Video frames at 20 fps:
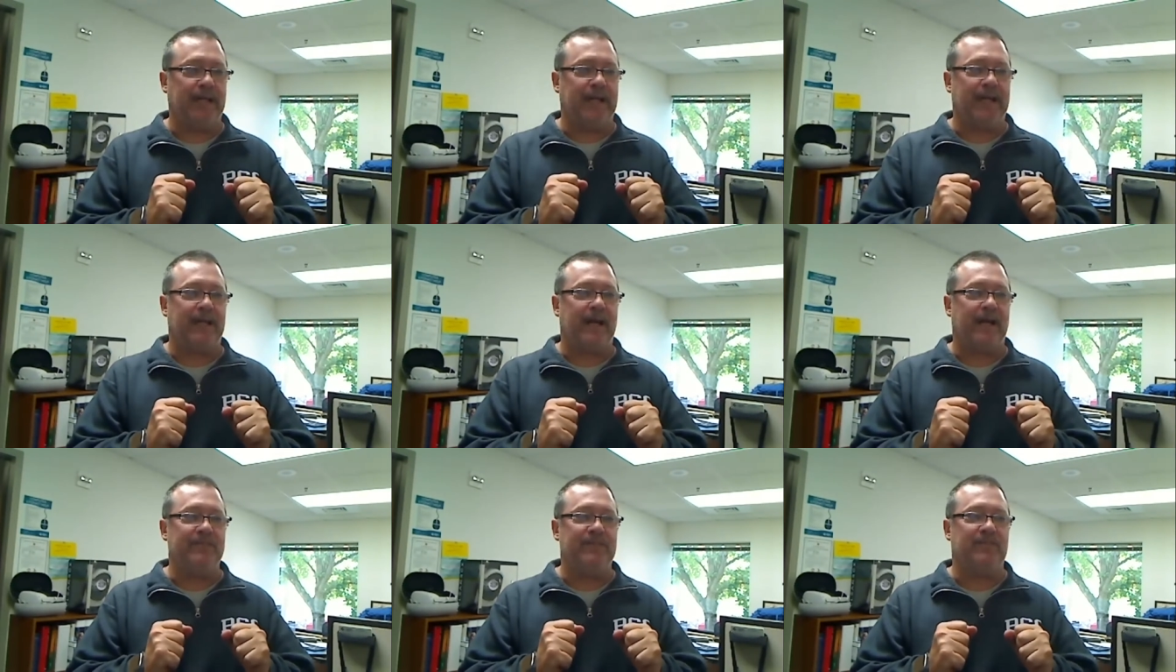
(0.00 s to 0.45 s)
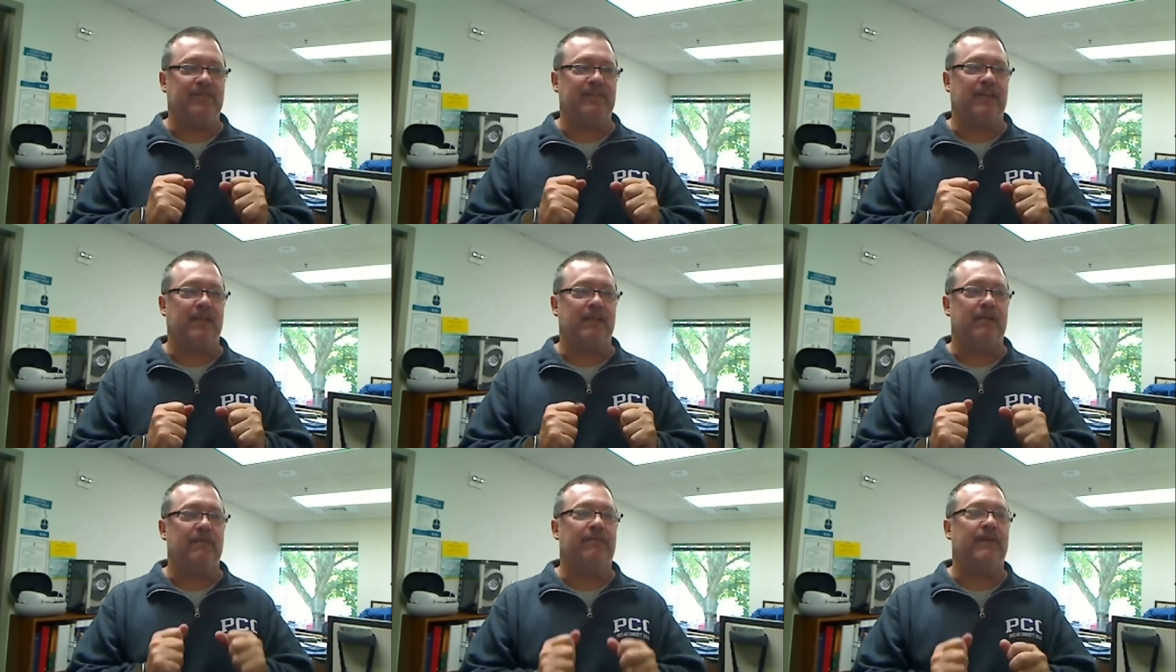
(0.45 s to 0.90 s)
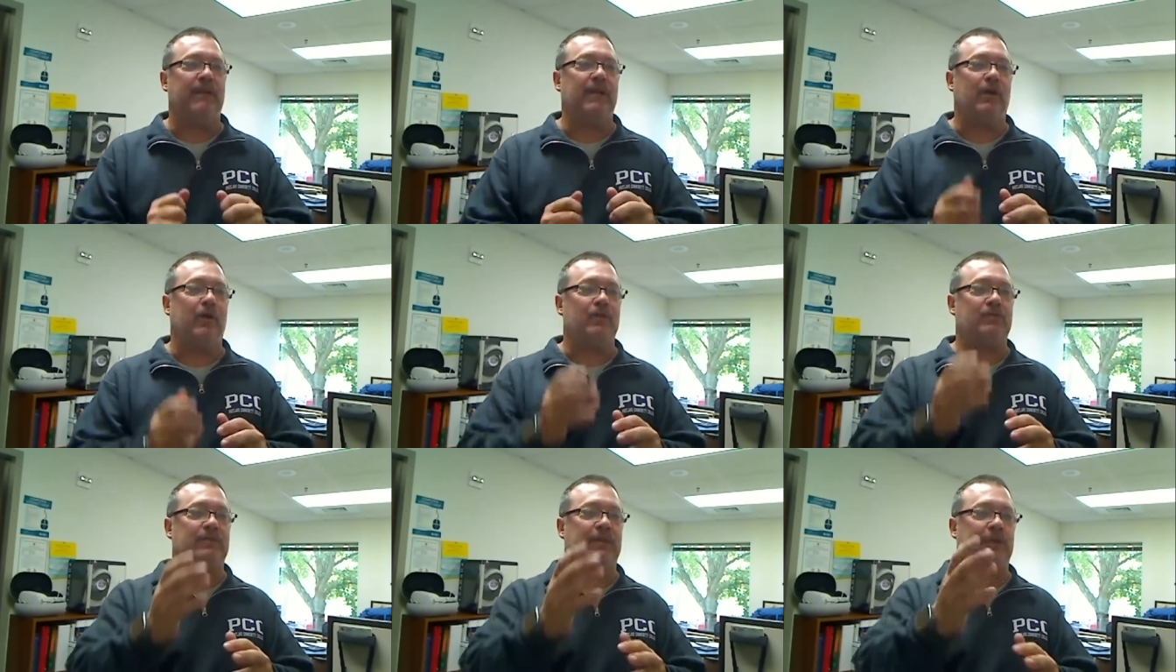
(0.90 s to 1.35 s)
And I've seen the
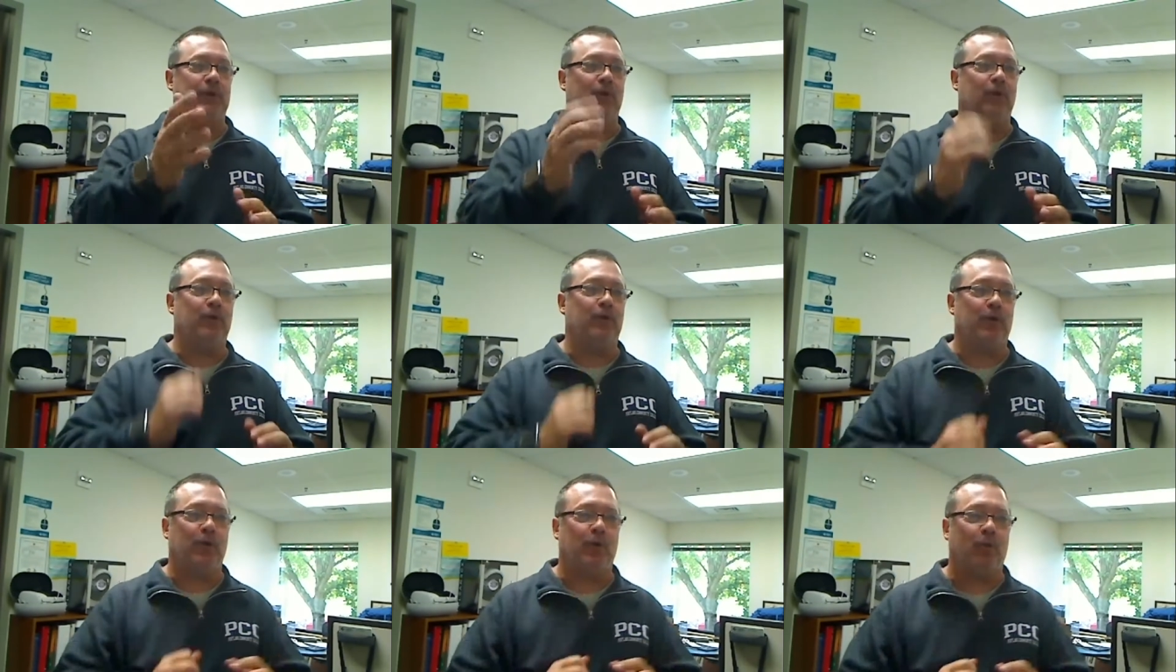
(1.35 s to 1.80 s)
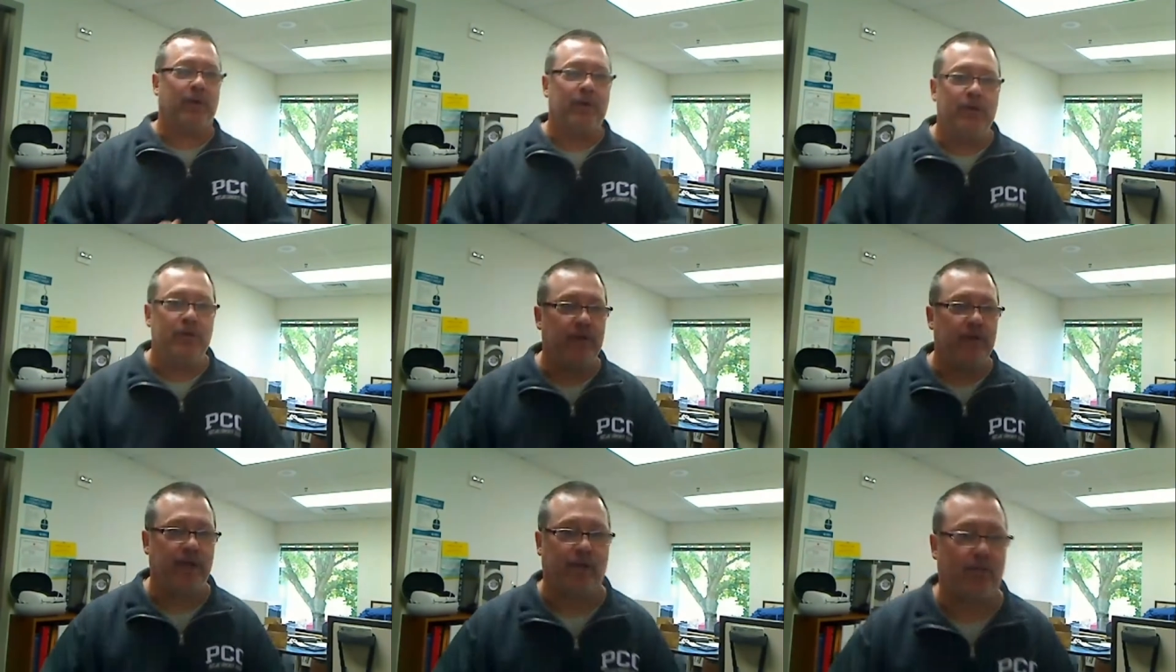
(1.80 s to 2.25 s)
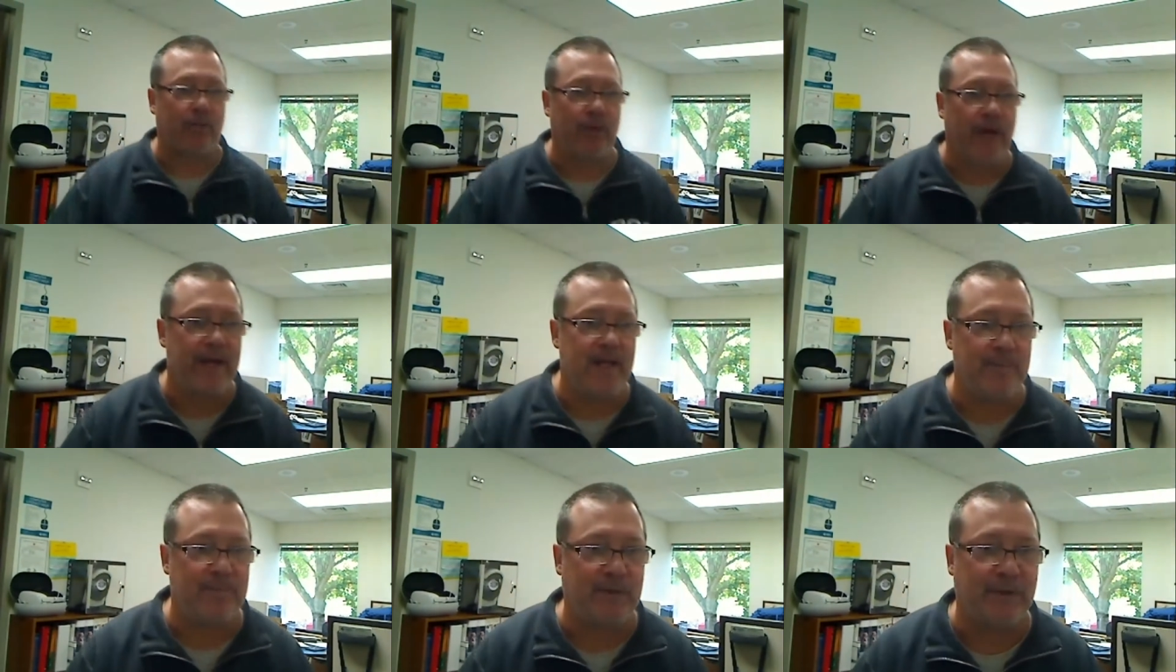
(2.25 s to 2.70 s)
videos that you do where you get
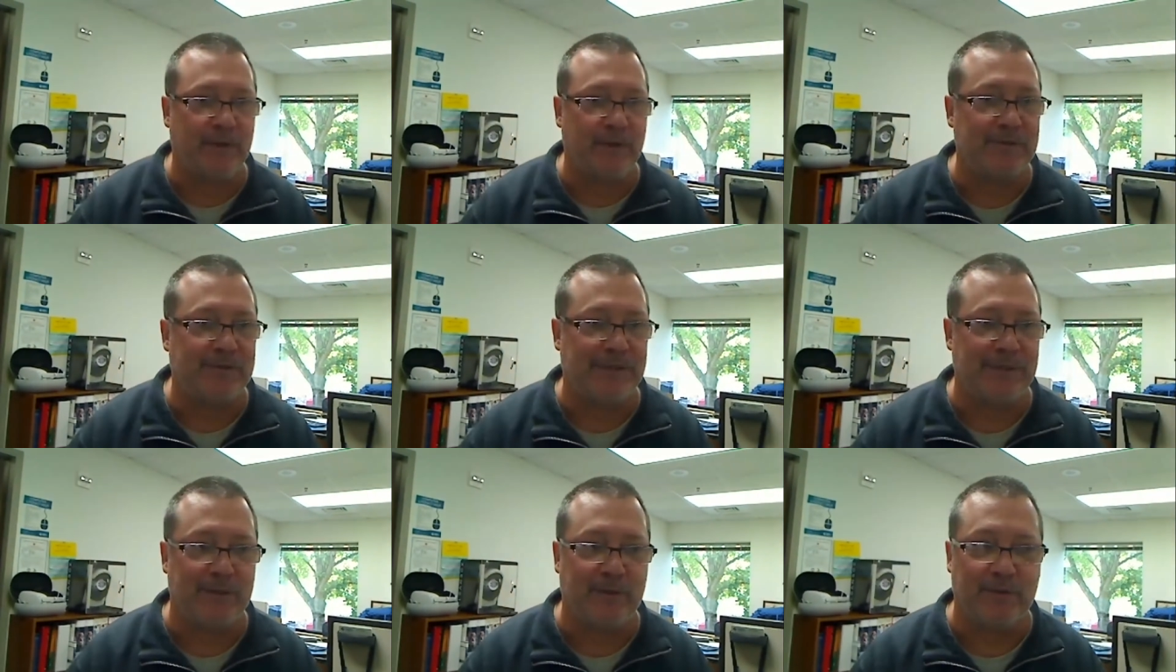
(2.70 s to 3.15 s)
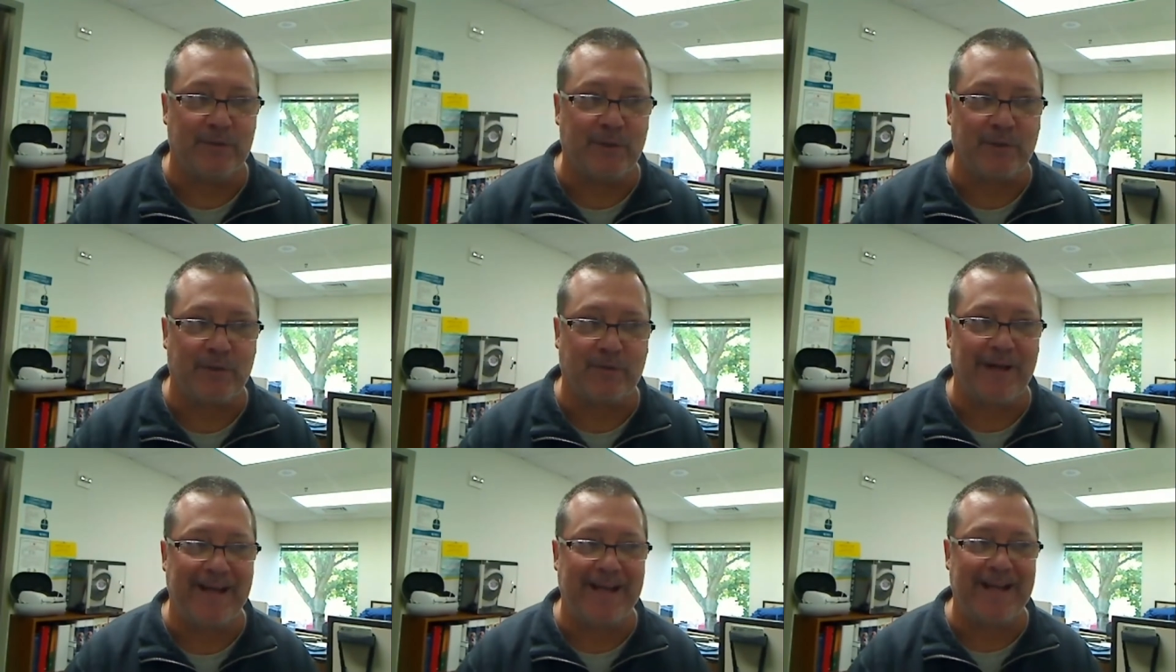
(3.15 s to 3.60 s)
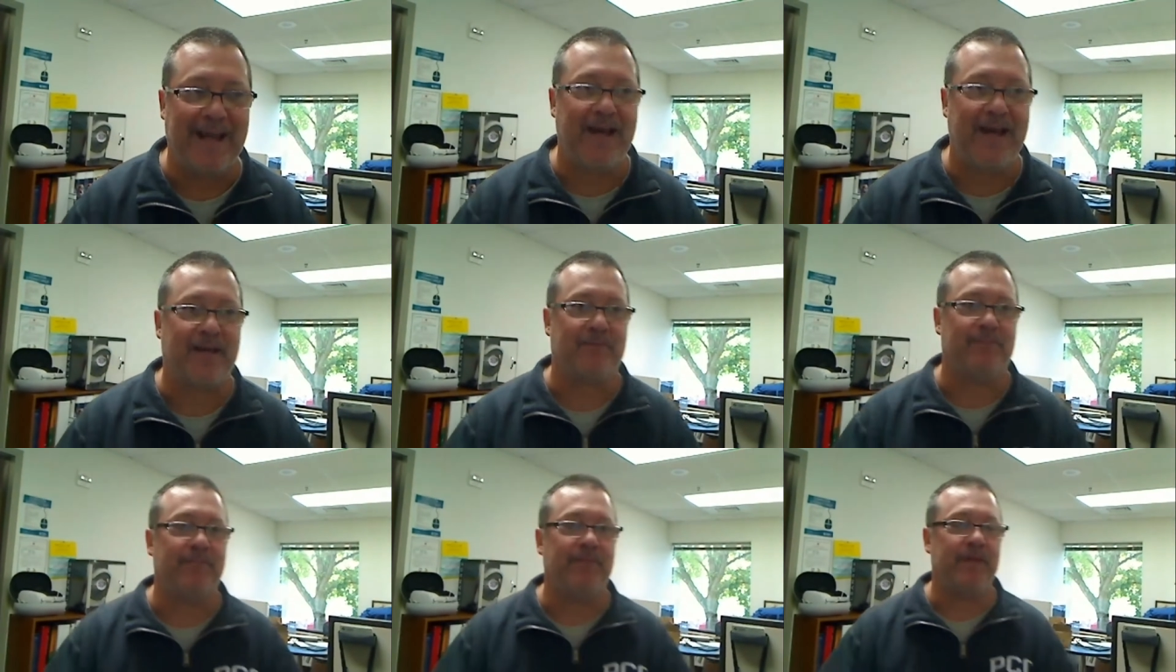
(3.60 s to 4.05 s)
right up close and you look right at
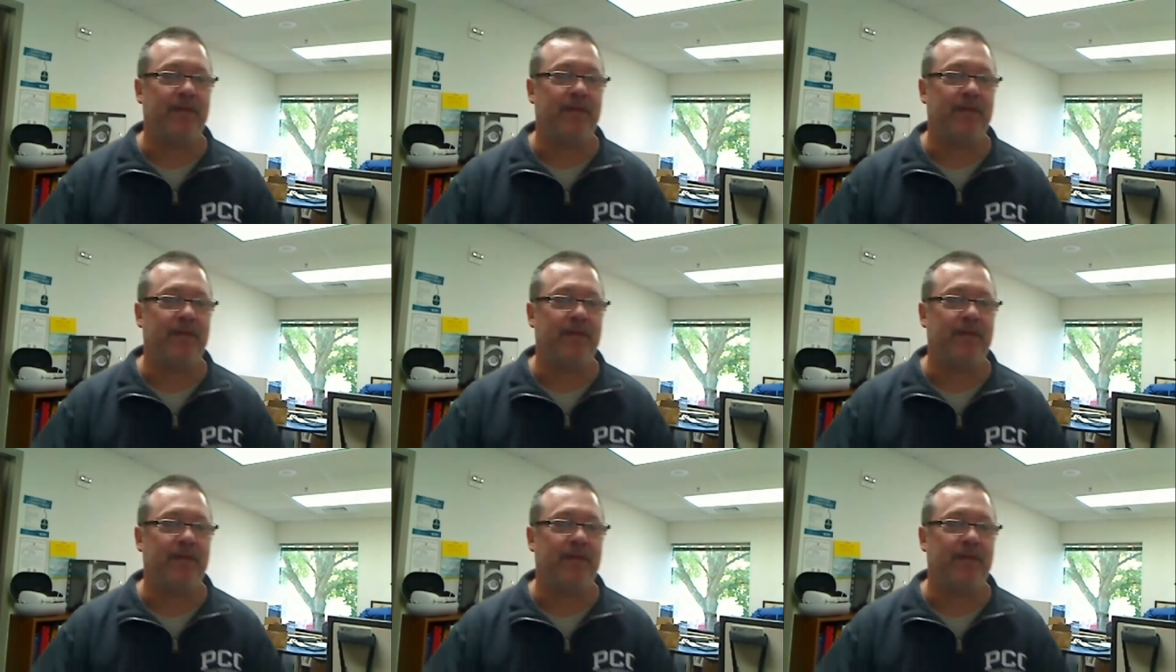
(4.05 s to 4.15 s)
them.